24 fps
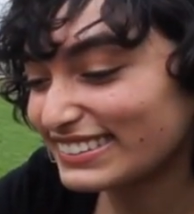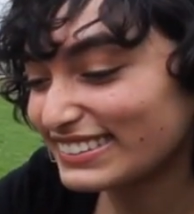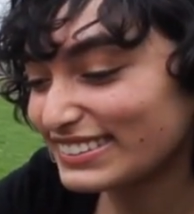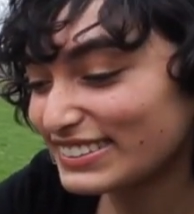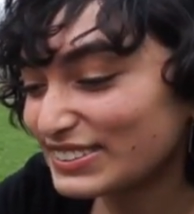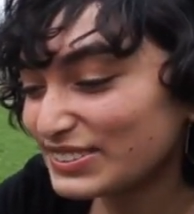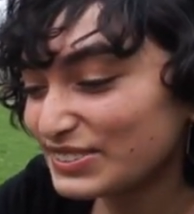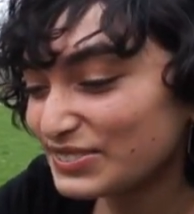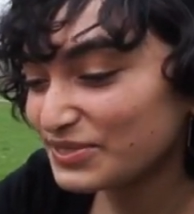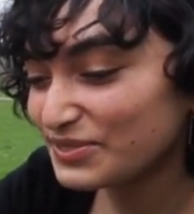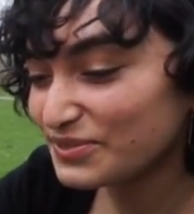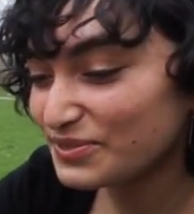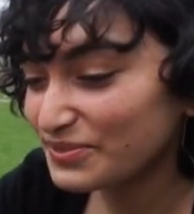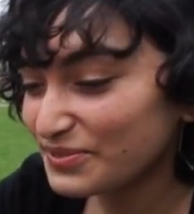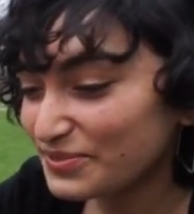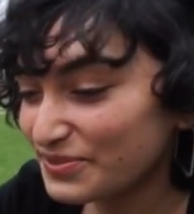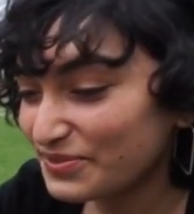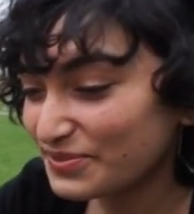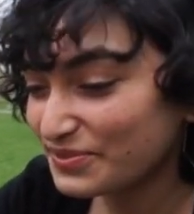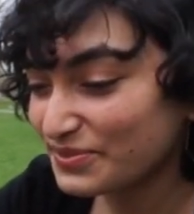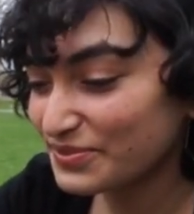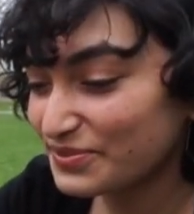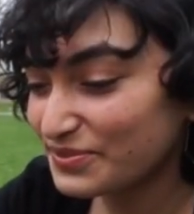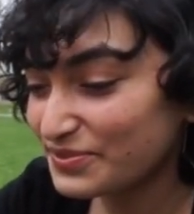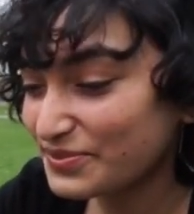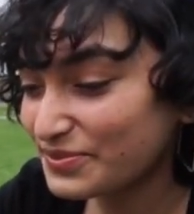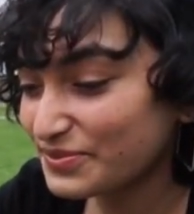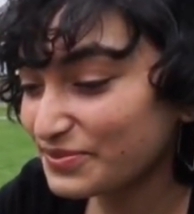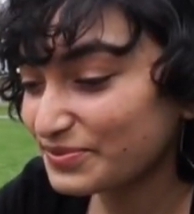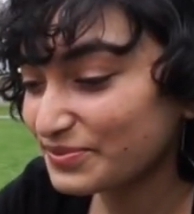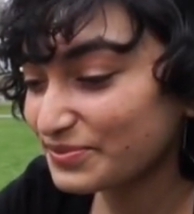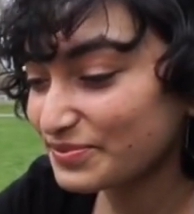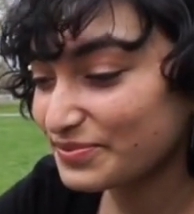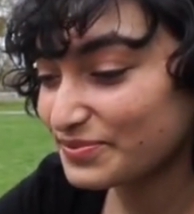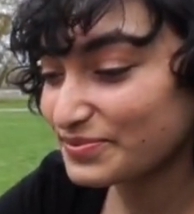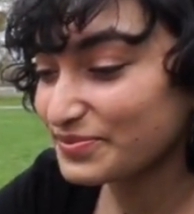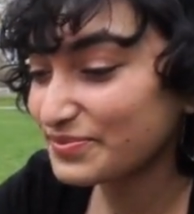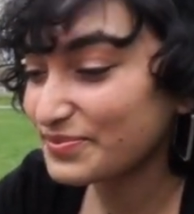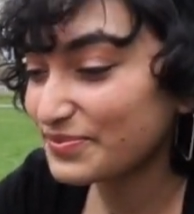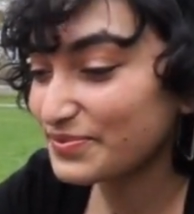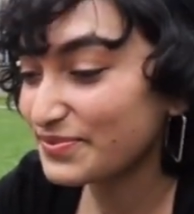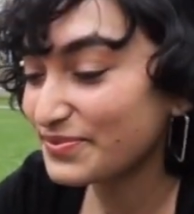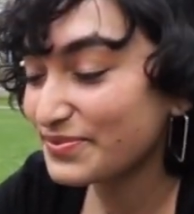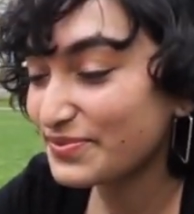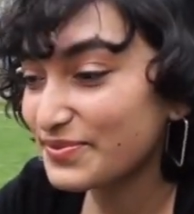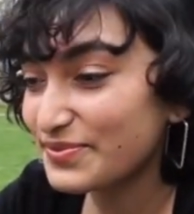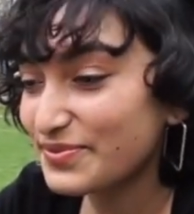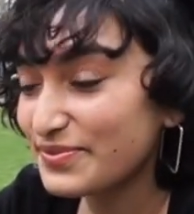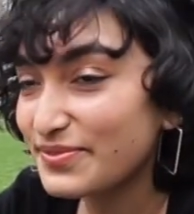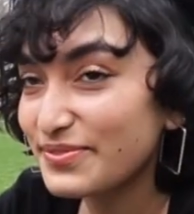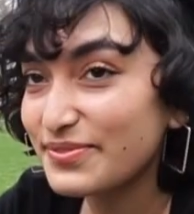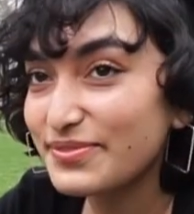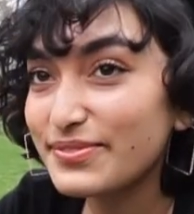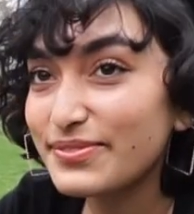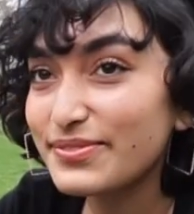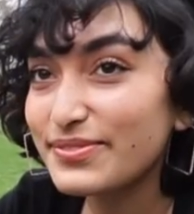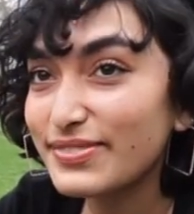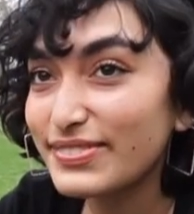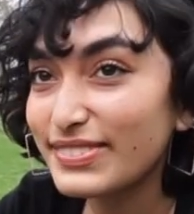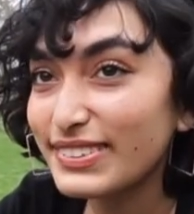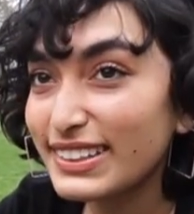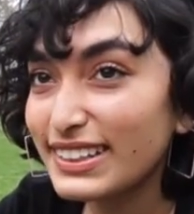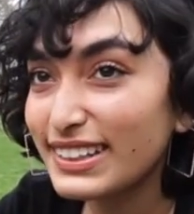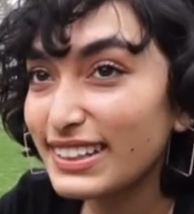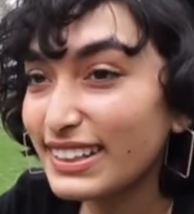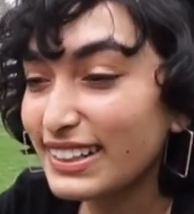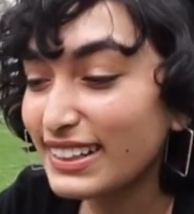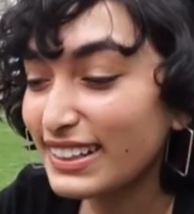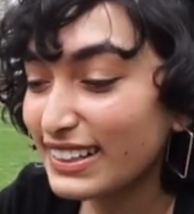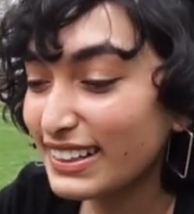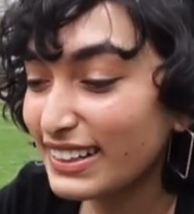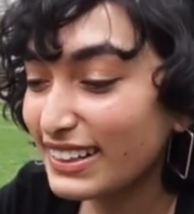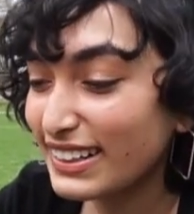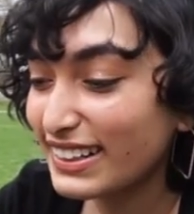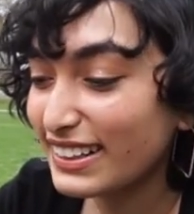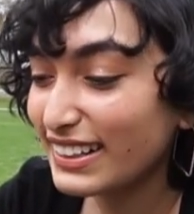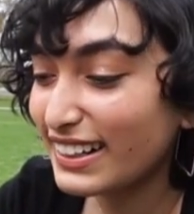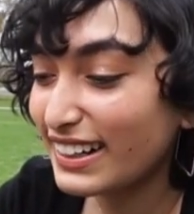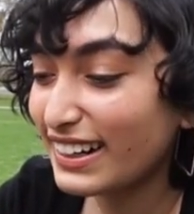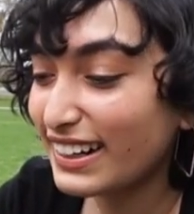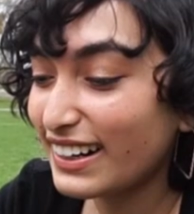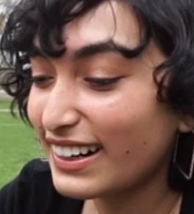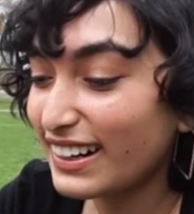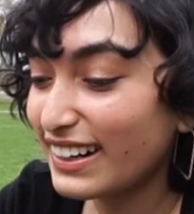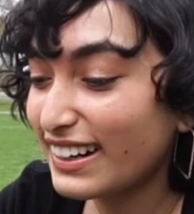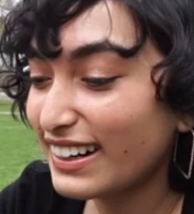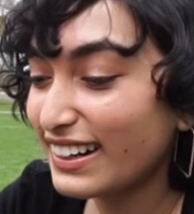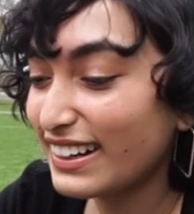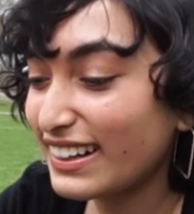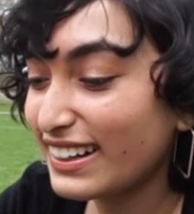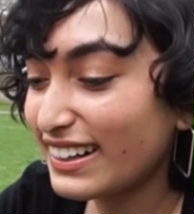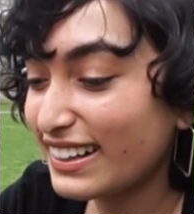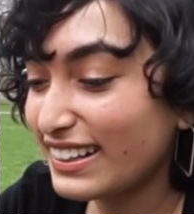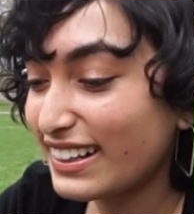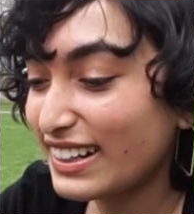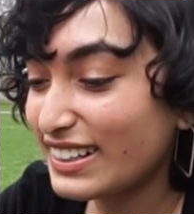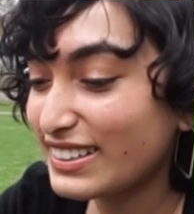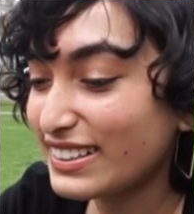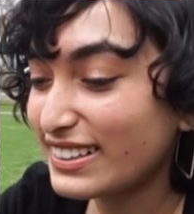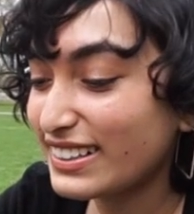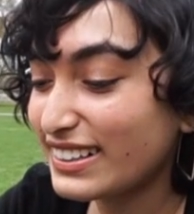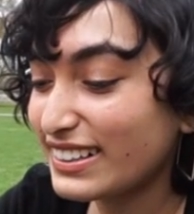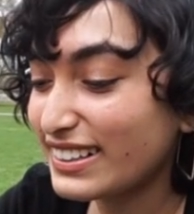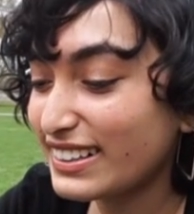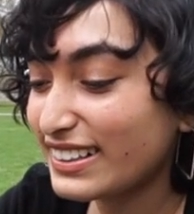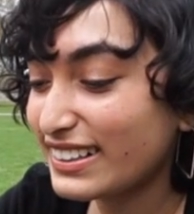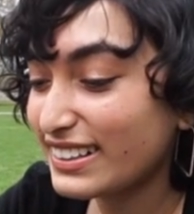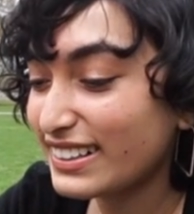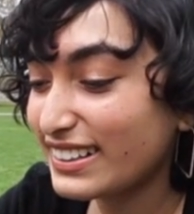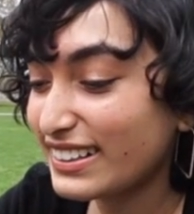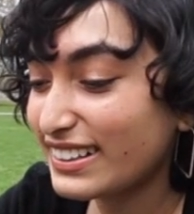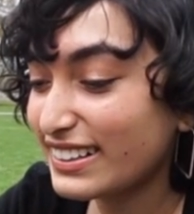need more, do you need more tickets for like more of your friends? Are you good with two?